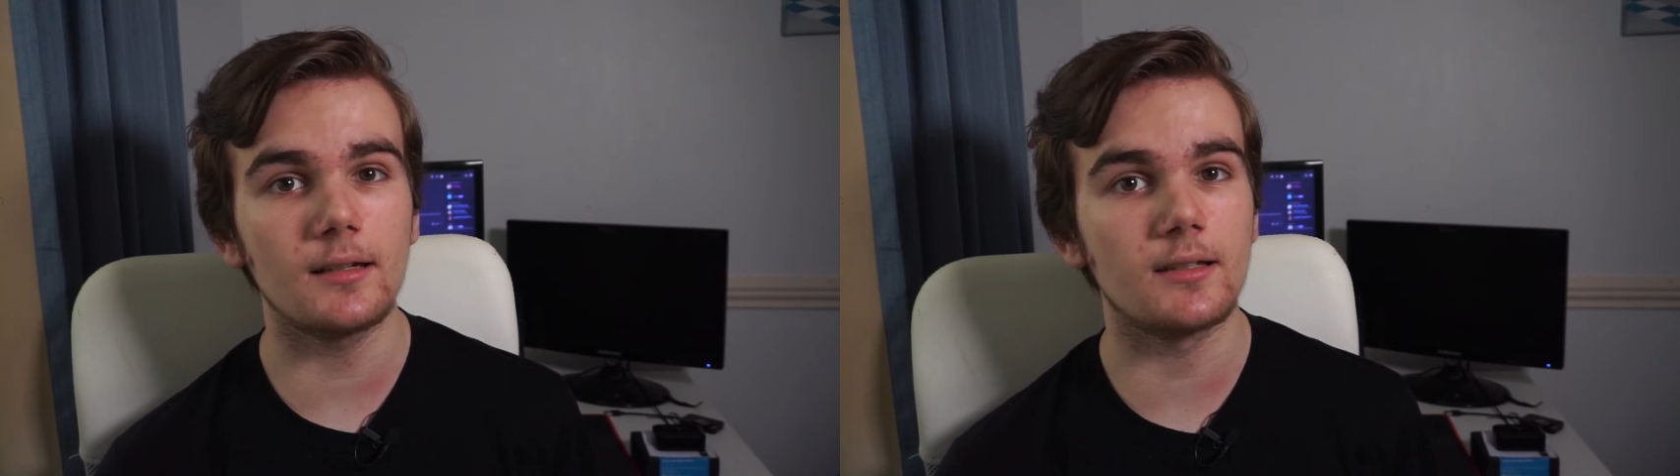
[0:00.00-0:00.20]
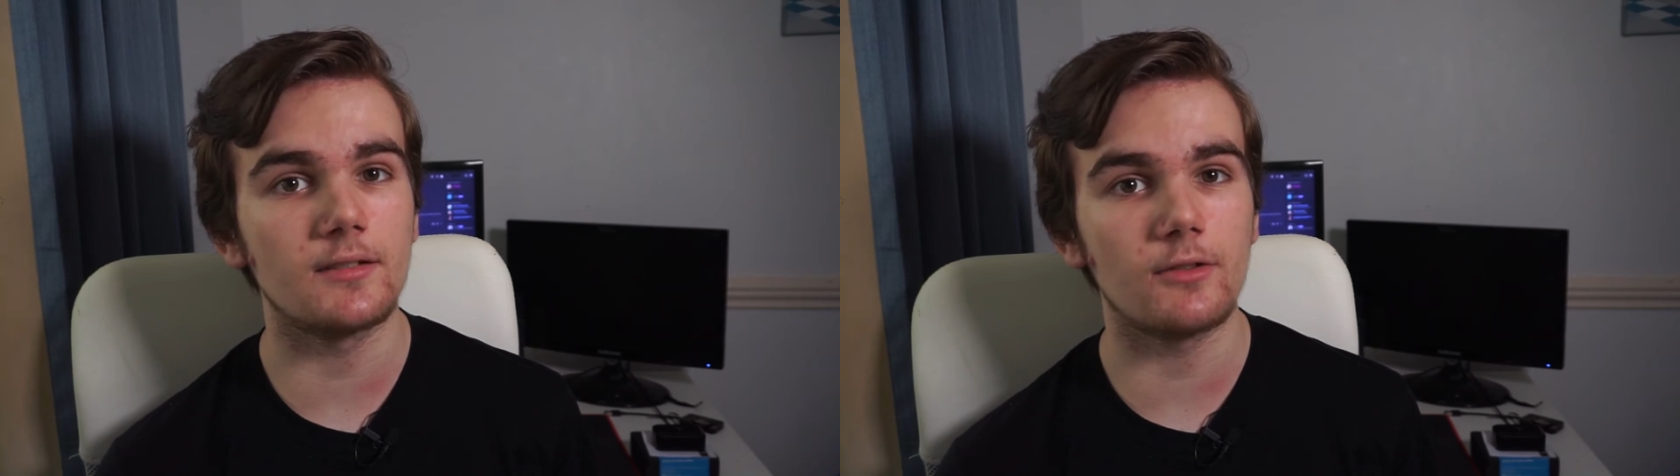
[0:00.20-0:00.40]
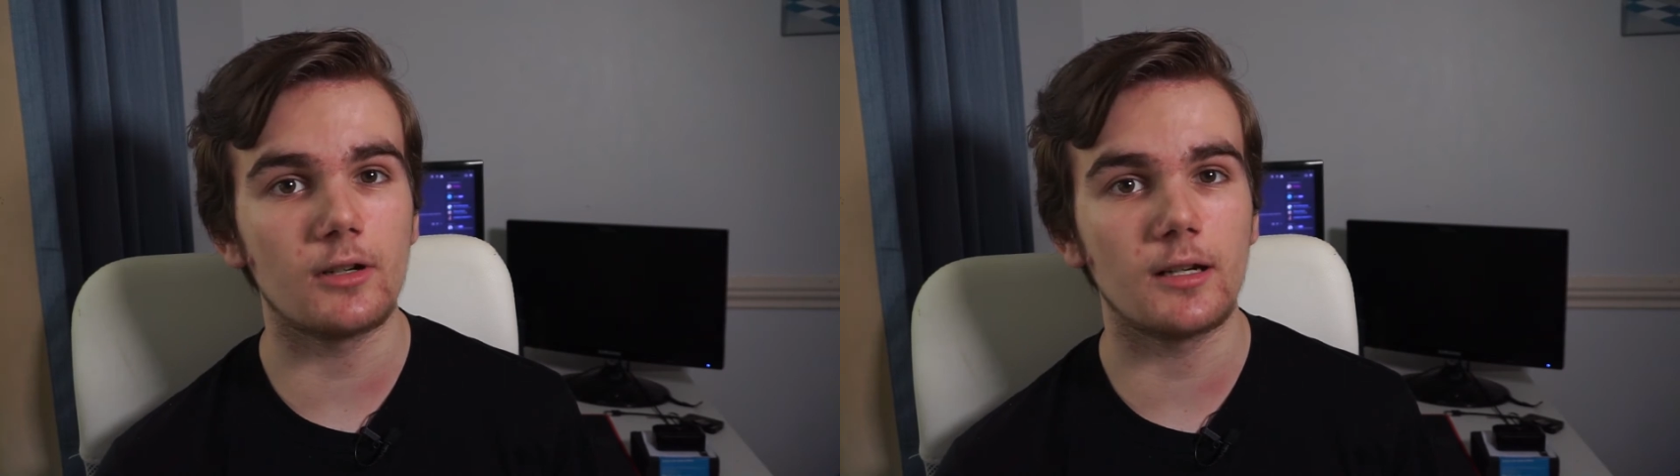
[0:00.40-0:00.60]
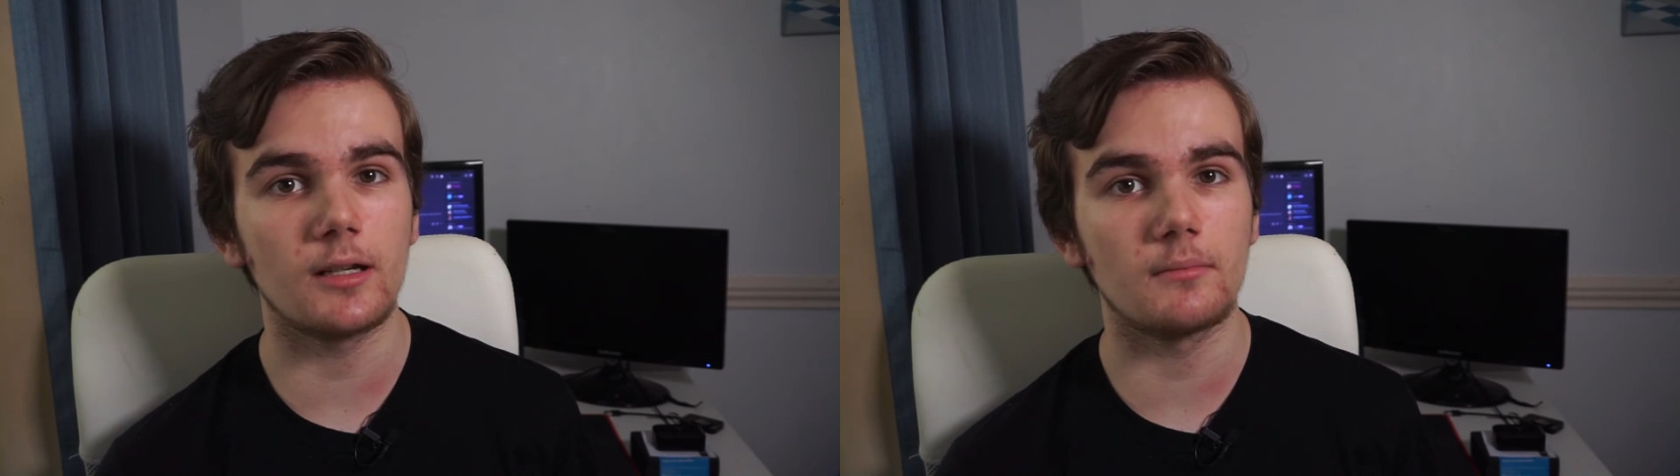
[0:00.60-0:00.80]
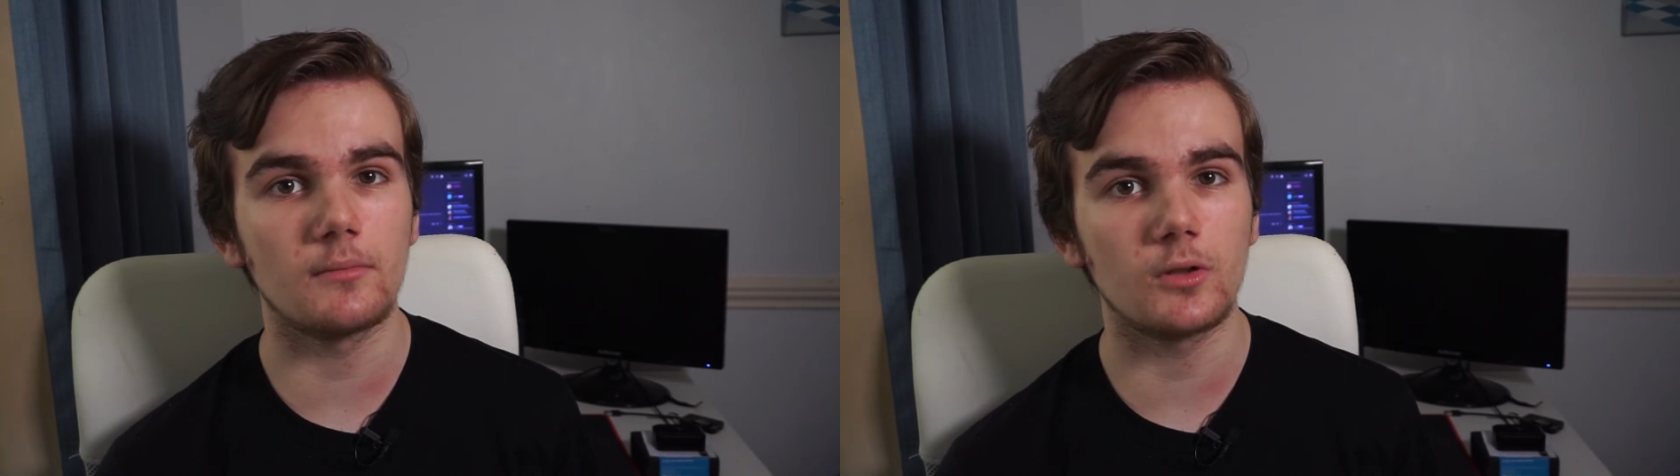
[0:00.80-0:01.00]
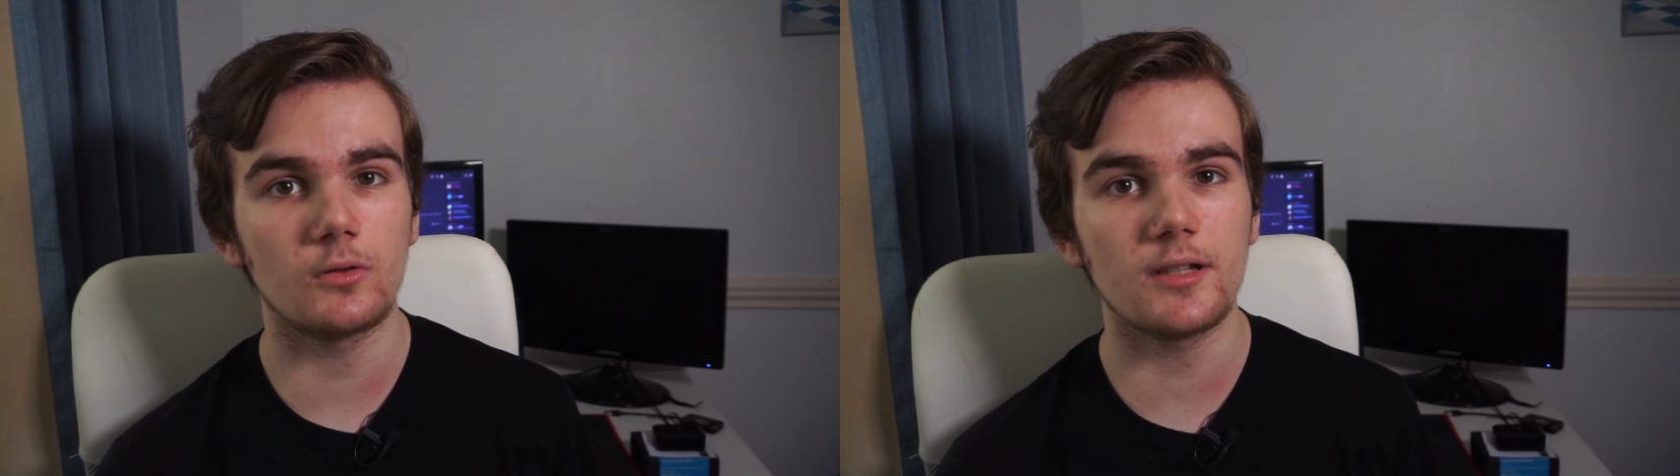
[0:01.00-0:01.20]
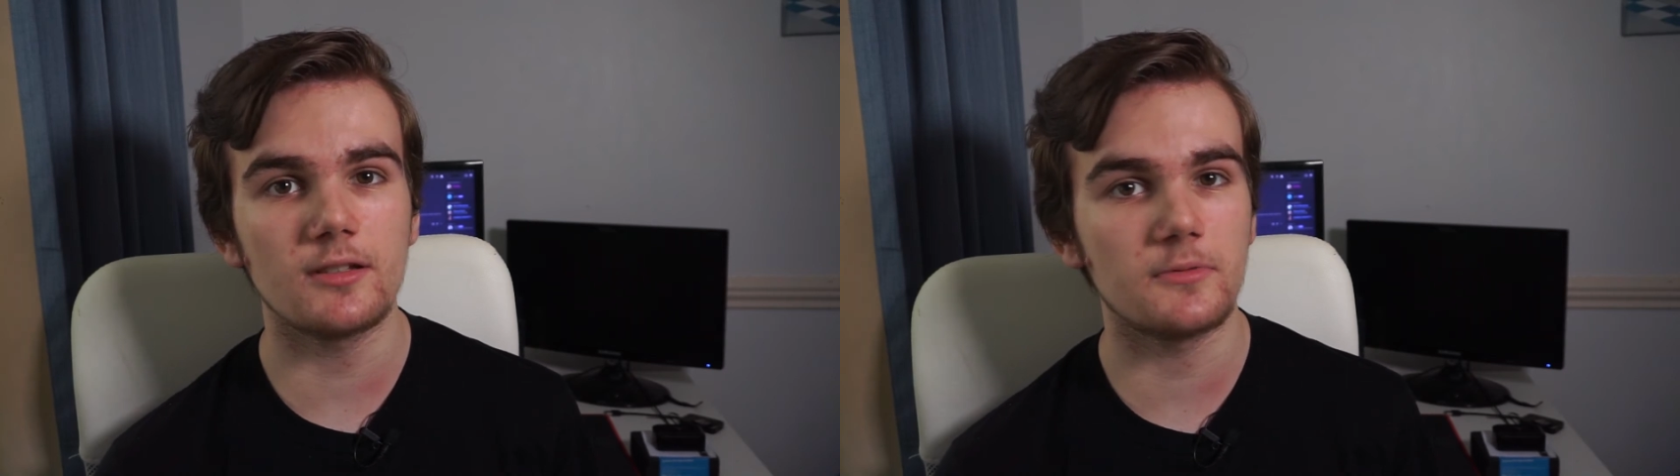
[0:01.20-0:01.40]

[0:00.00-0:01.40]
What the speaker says: it's very crisp,